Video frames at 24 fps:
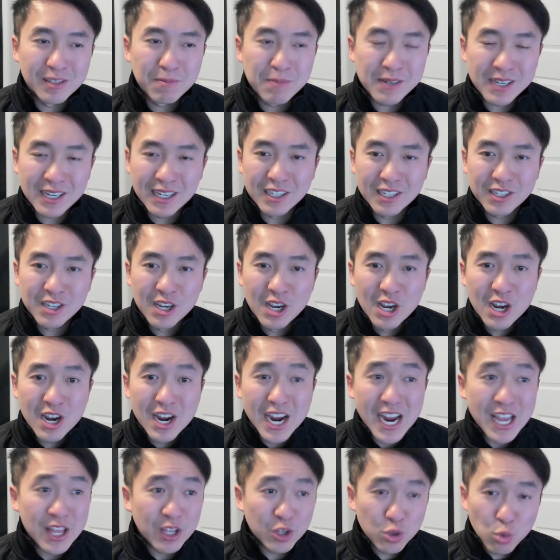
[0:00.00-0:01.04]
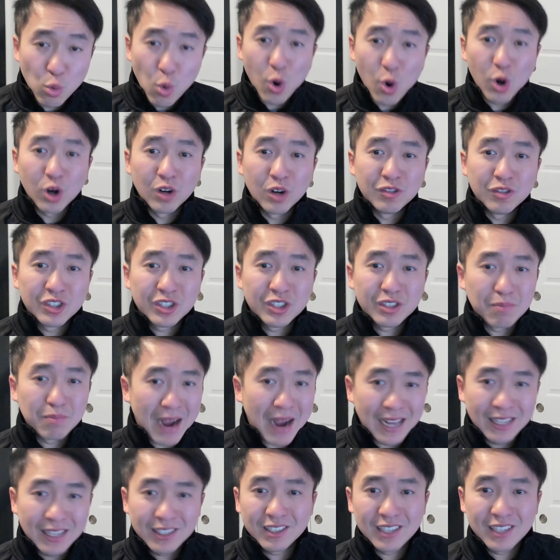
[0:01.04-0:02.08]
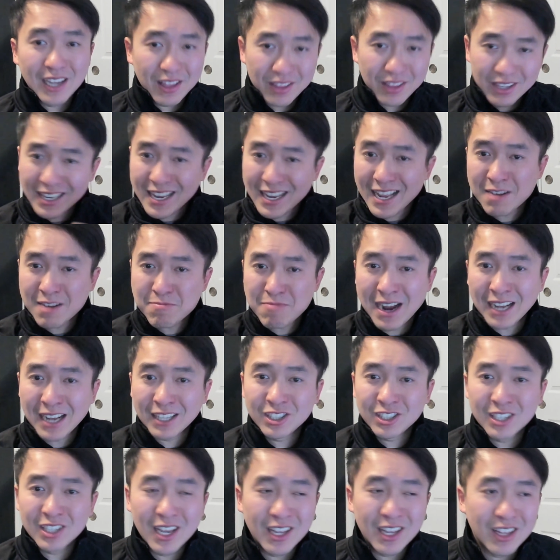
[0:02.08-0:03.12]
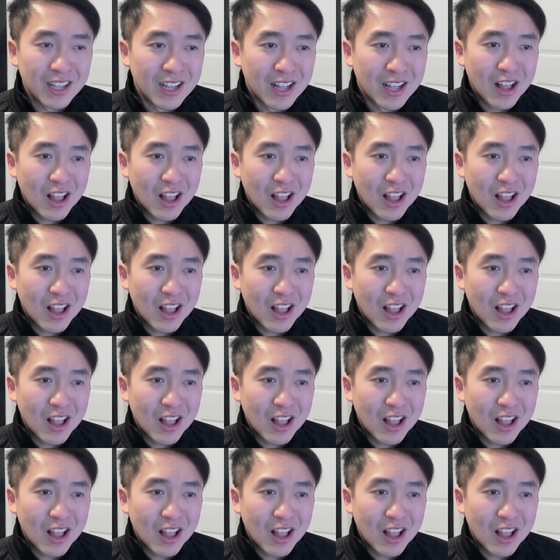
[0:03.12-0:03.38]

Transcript: because in the dwarves mindset, the kin mindset,